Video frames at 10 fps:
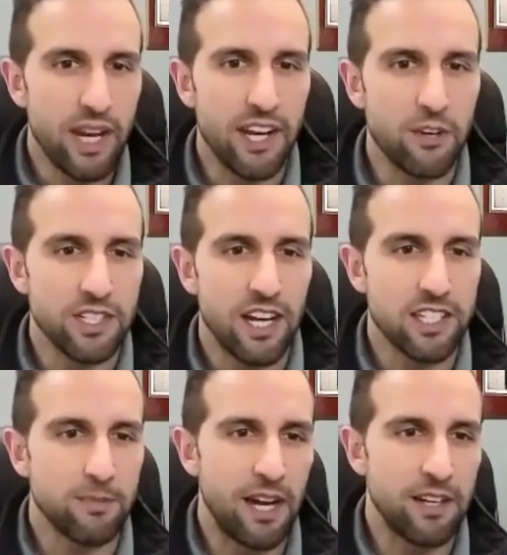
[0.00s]
I know I
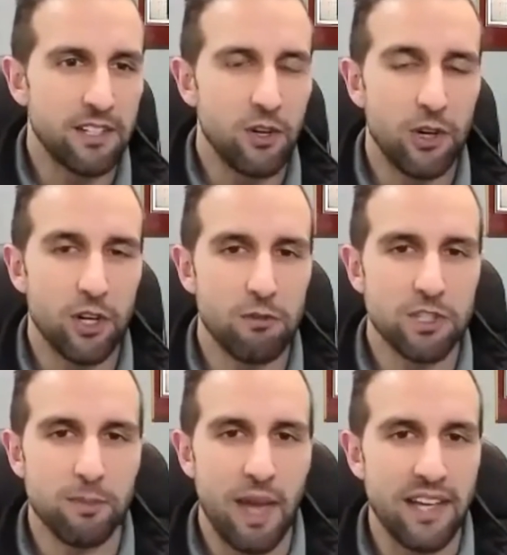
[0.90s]
talked about going over
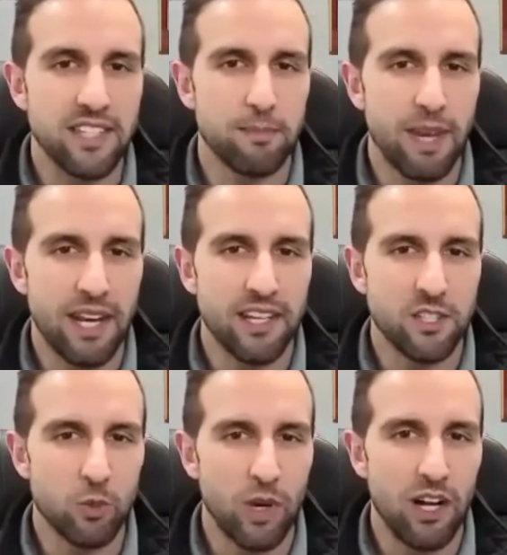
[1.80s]
some estimating
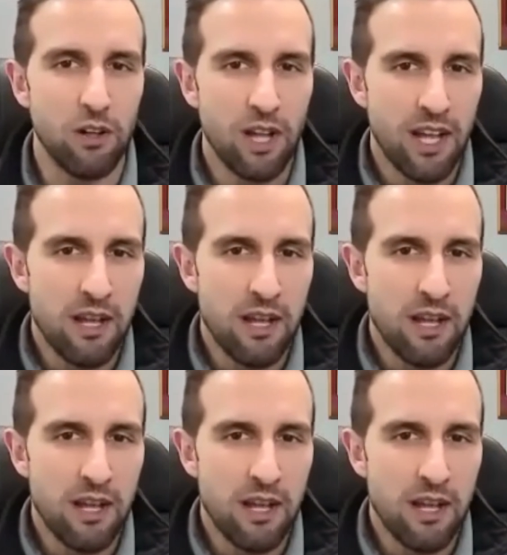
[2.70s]
as well,